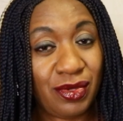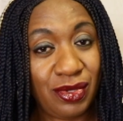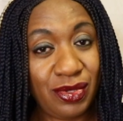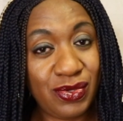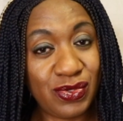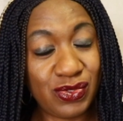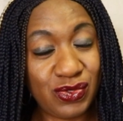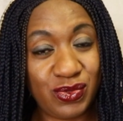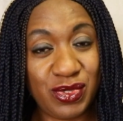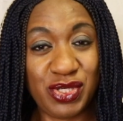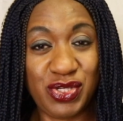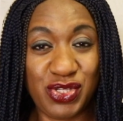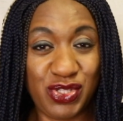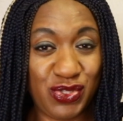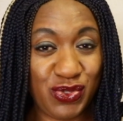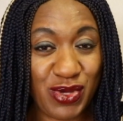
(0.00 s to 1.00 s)
you
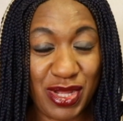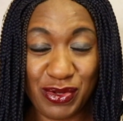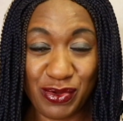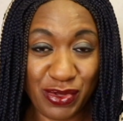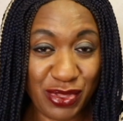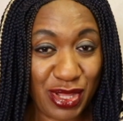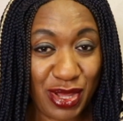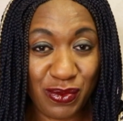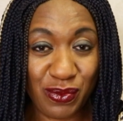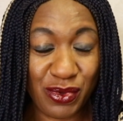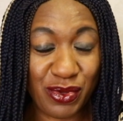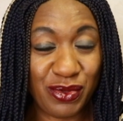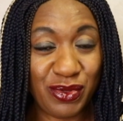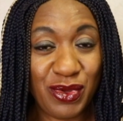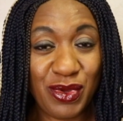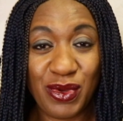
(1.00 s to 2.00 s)
switch to another
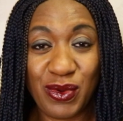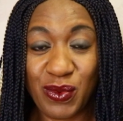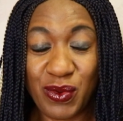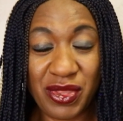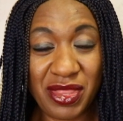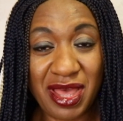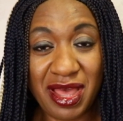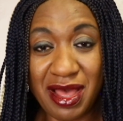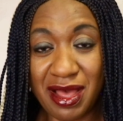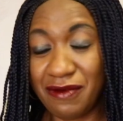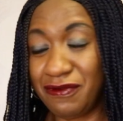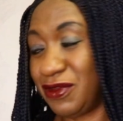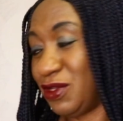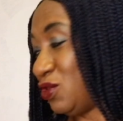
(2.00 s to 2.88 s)
one without having